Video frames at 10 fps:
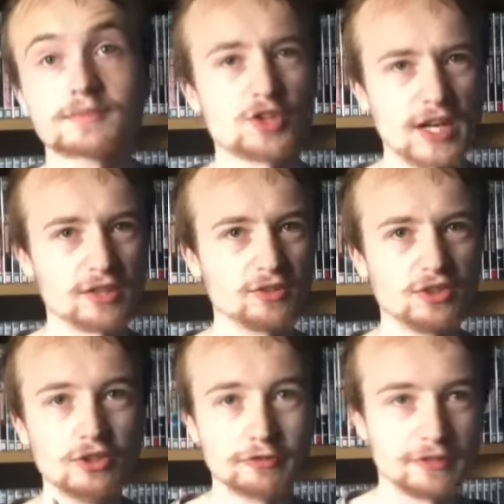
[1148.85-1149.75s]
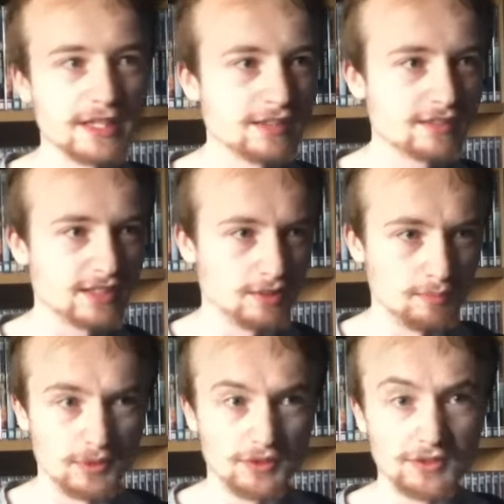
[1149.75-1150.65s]
They tried out new things like the
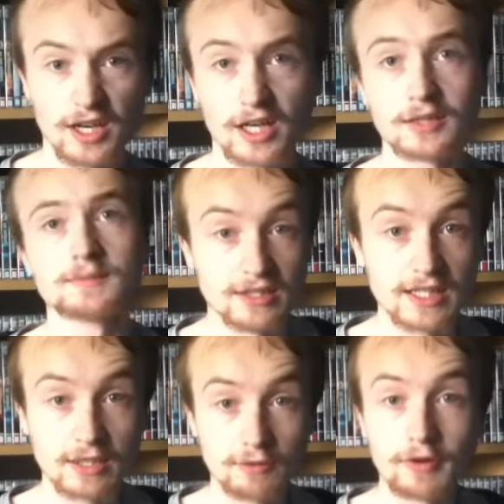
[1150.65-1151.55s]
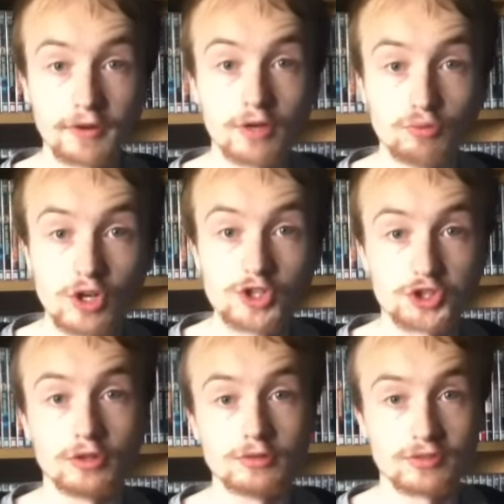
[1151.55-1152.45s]
bizarre, and yeah, the very
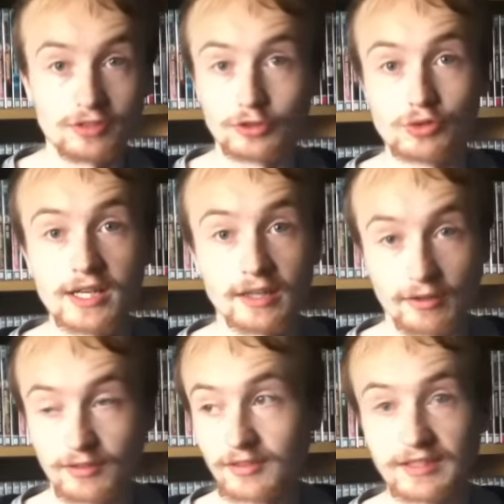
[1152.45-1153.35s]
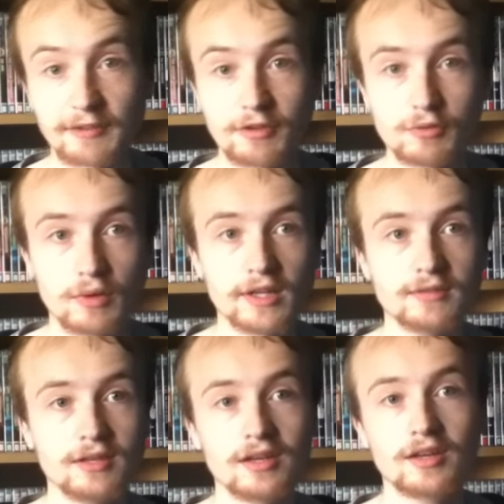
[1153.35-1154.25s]
original Zagreus. They definitely
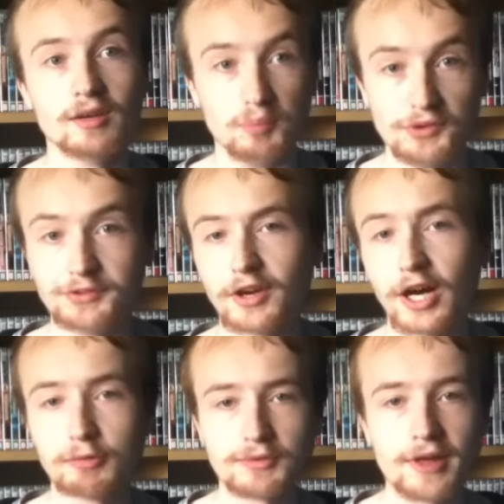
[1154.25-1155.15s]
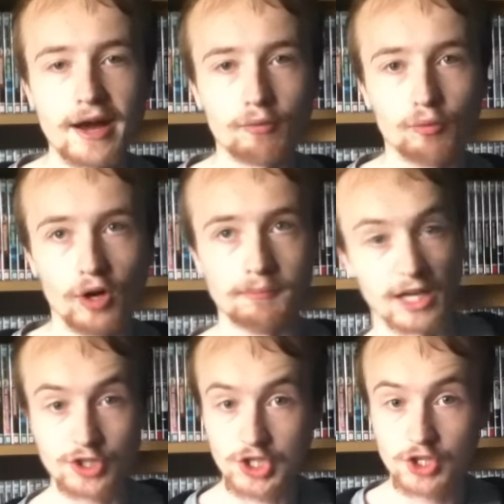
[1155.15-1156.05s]
went bizarre with that one.
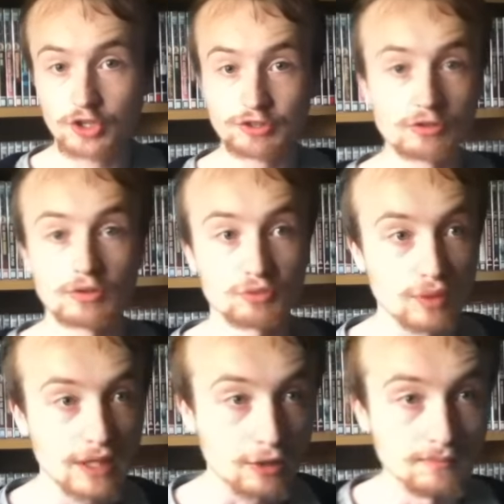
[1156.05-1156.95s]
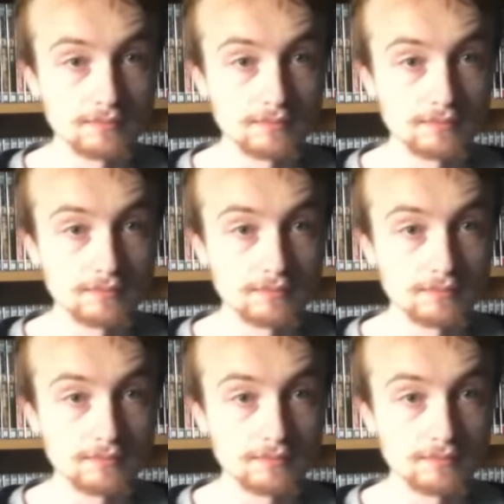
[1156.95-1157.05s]
And Scherzo as well.